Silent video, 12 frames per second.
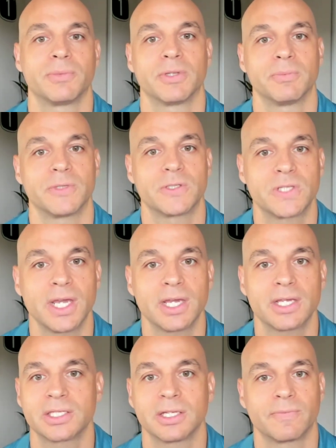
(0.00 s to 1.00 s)
some of the
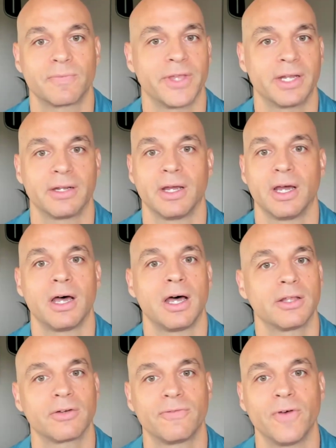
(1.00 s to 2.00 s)
mistakes that
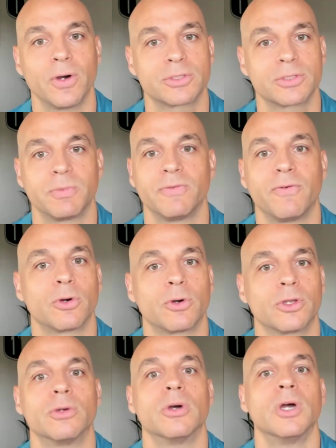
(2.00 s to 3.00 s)
other folks before
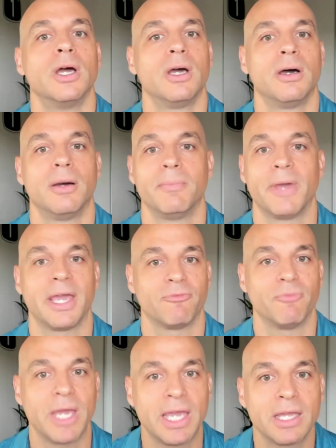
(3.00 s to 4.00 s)
you may
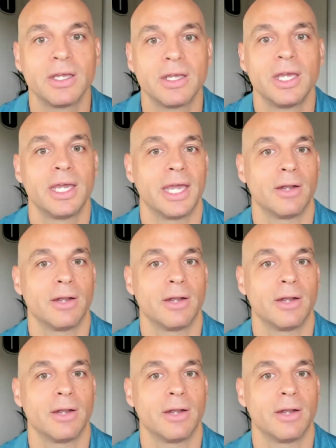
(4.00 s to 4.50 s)
have made.